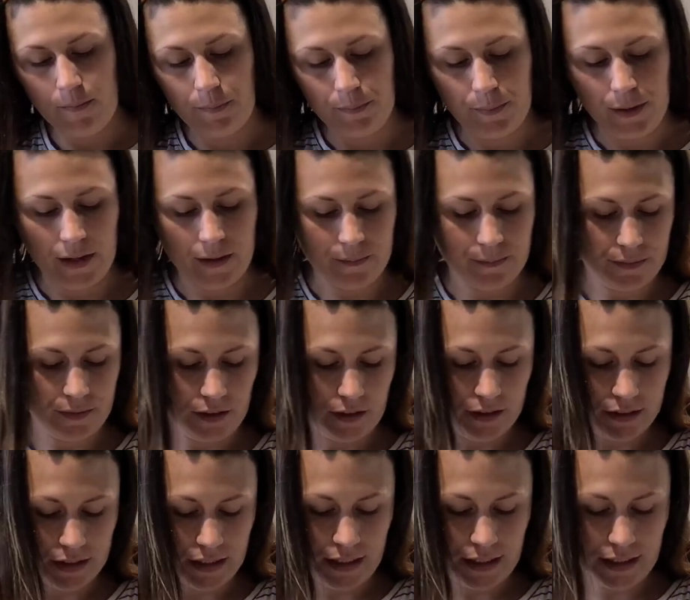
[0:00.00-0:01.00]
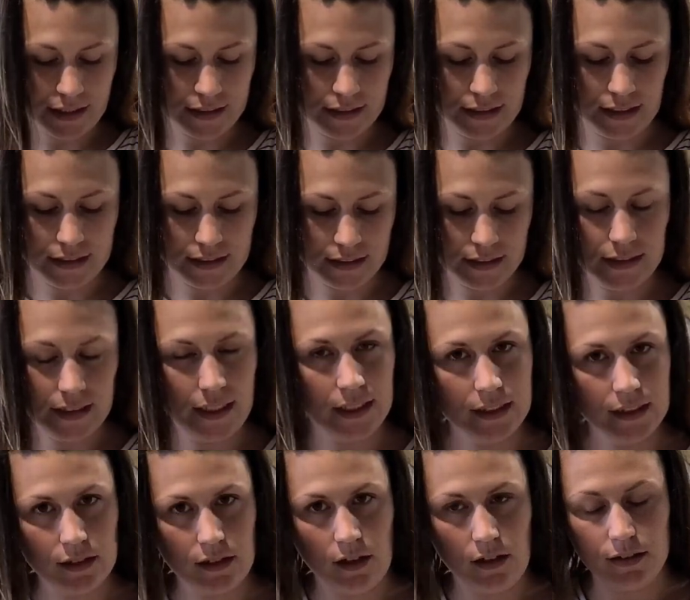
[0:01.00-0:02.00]
But you can see the consistency, it's
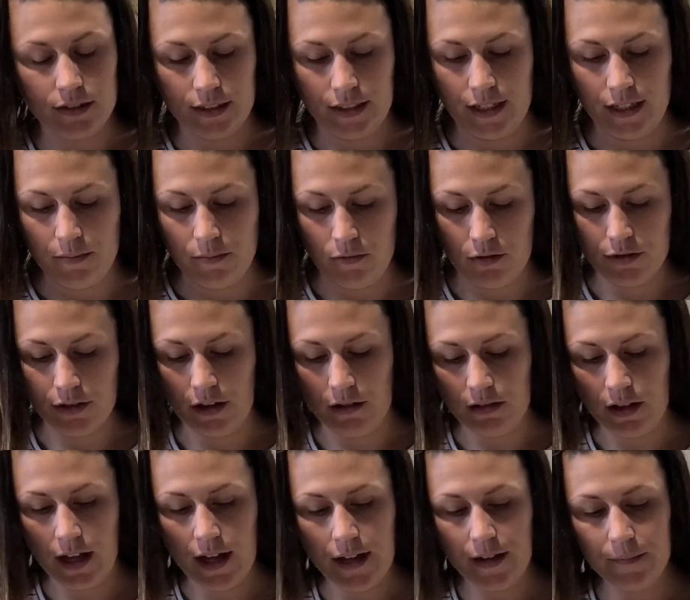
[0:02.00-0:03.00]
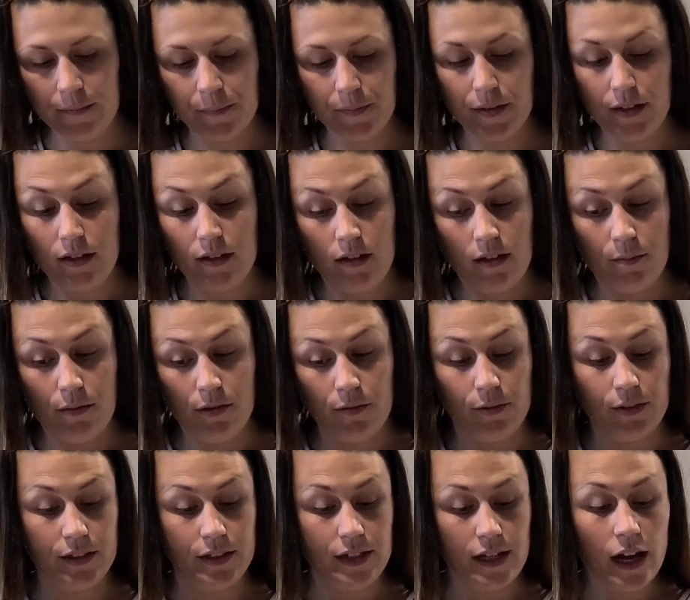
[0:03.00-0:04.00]
starting to get more dough-like. But we
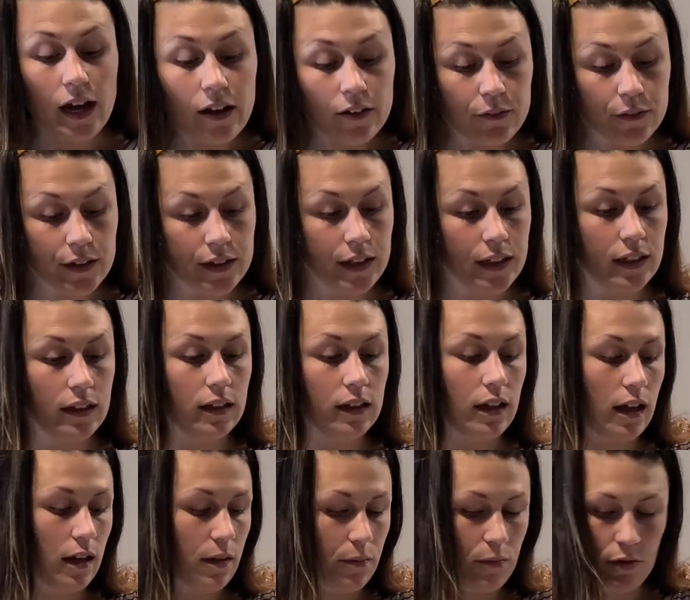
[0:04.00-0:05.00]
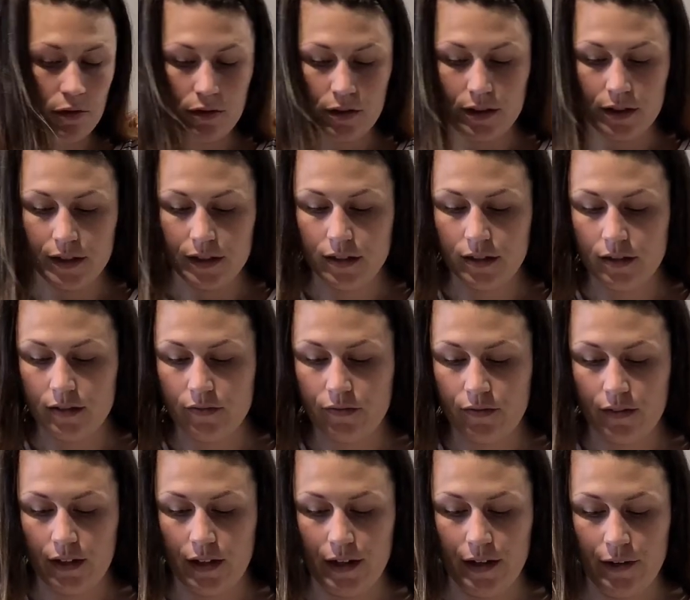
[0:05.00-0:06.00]
definitely need a lot more
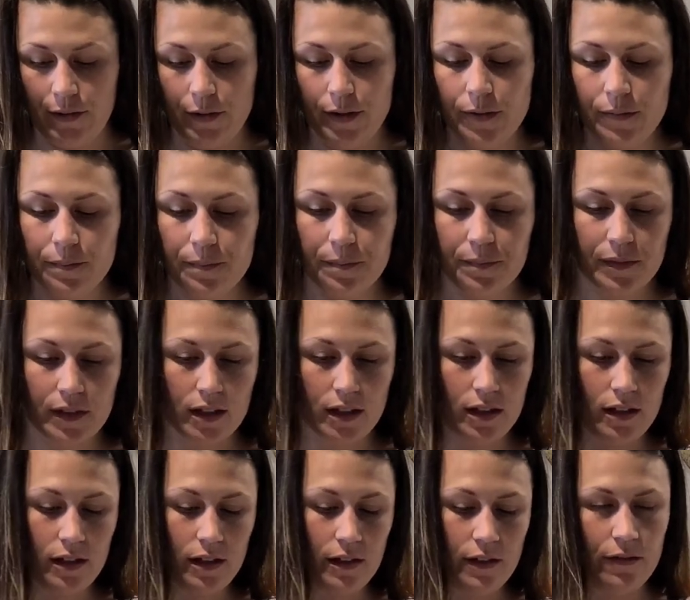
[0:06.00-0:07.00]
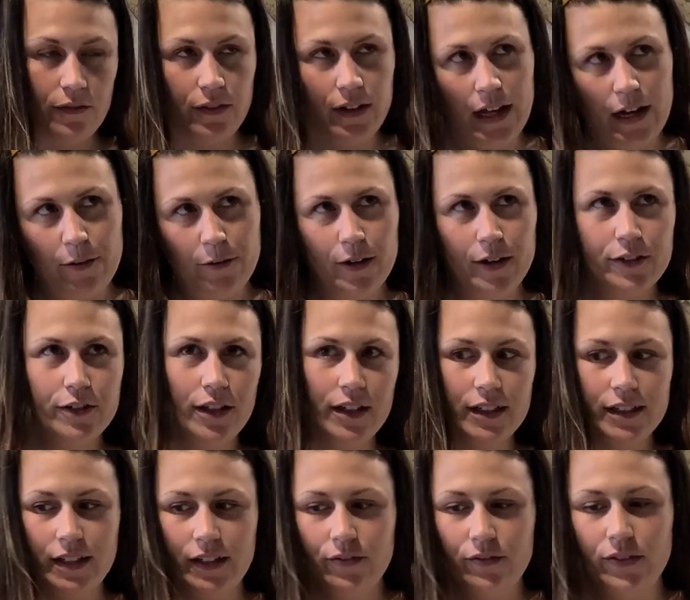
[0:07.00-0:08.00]
flour. Flour, I try to
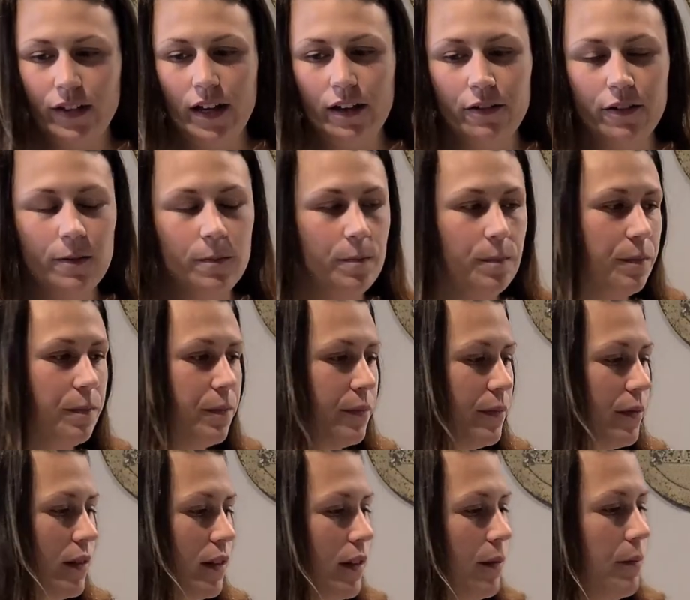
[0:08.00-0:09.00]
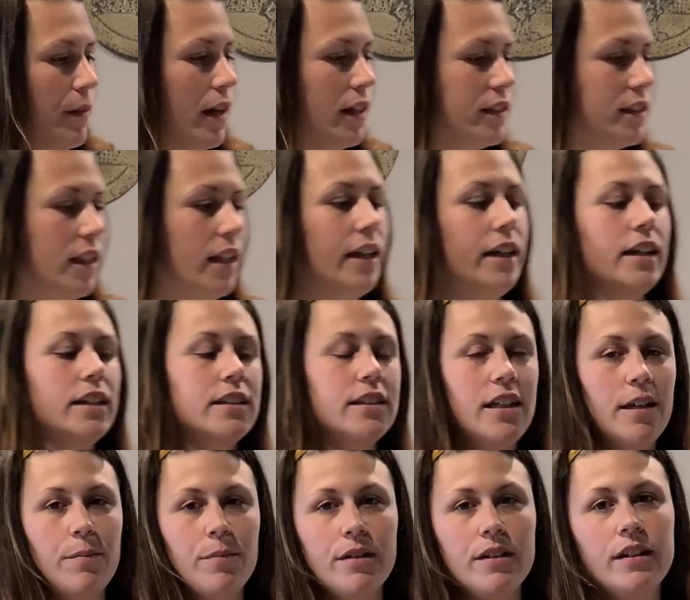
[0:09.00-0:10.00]
say flour. My slang is
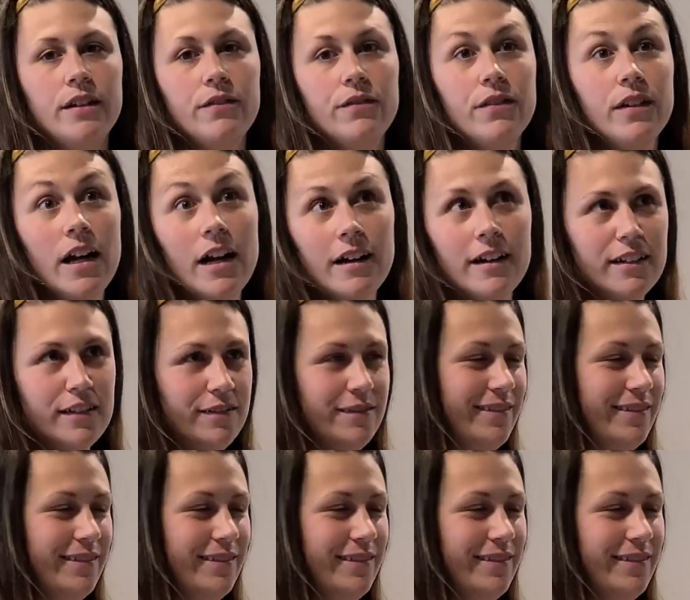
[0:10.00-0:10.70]
typically flour.